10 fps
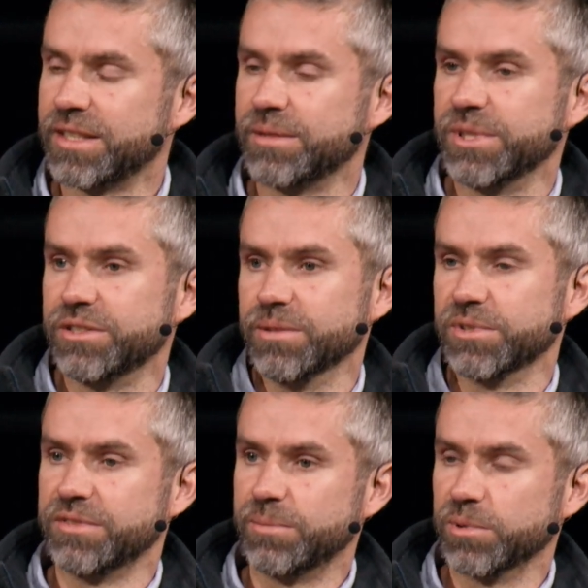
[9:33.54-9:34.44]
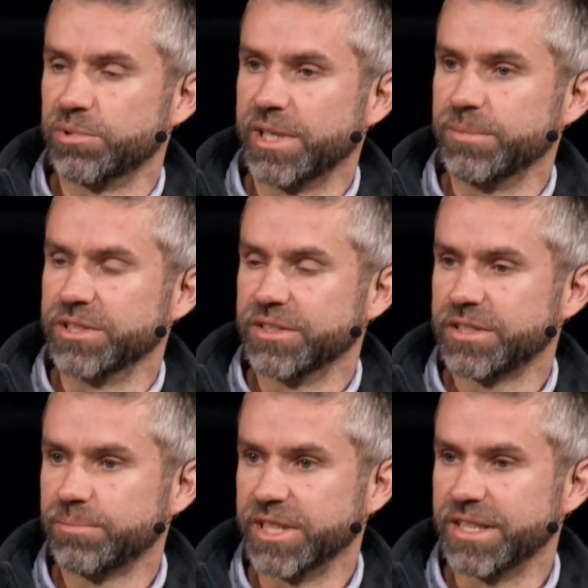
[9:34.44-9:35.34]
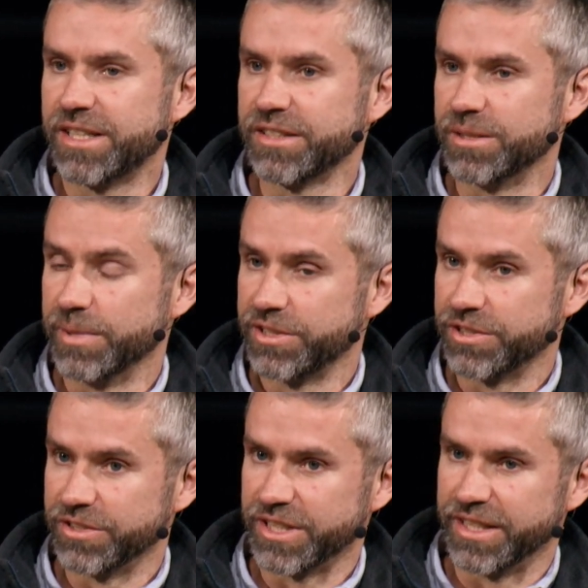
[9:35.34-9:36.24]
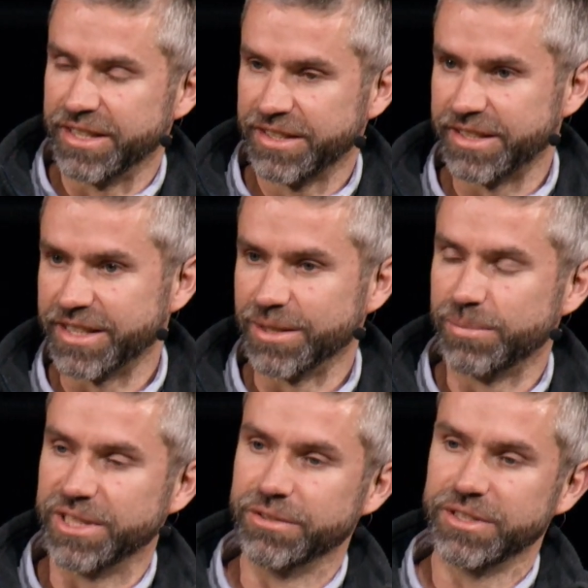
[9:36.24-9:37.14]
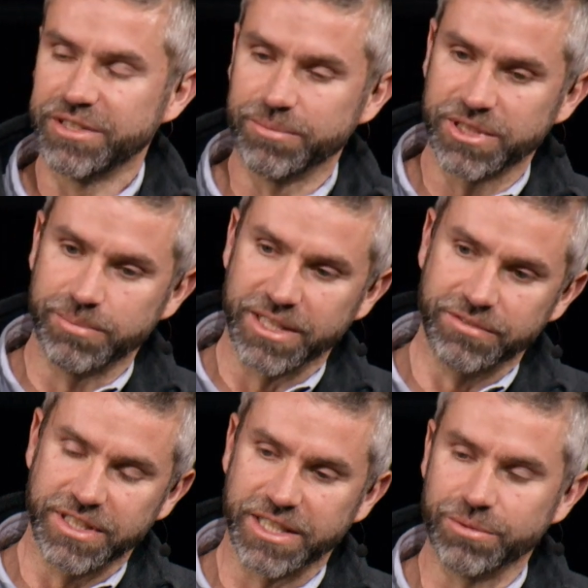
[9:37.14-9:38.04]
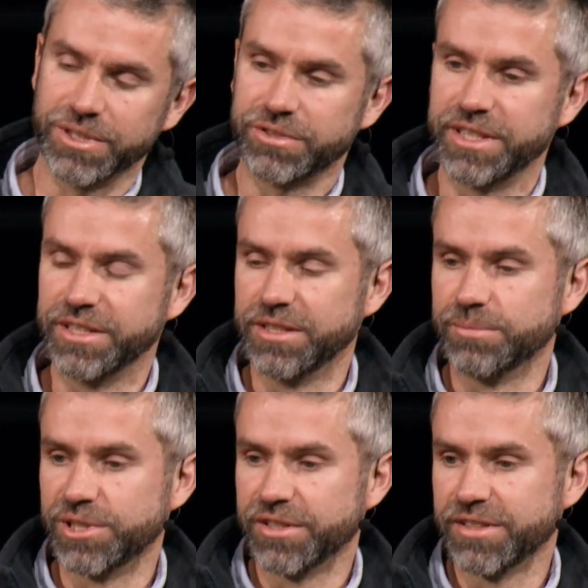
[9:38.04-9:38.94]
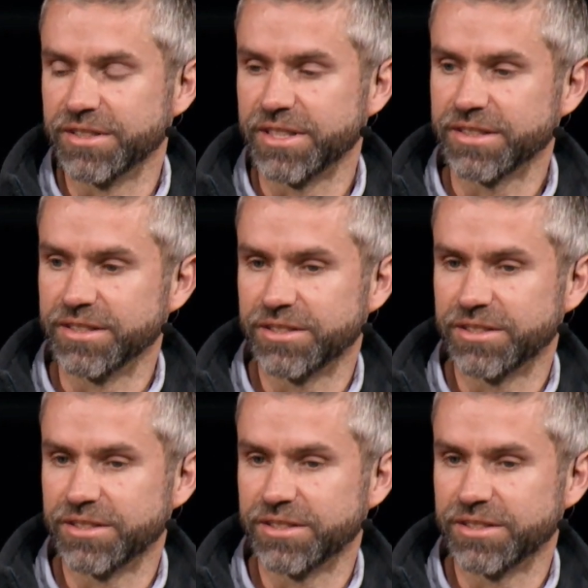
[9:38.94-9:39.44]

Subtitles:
in terms of number of parameters, but in other dimensions, they're getting bigger in terms of the amount of data we're training them on and things like this.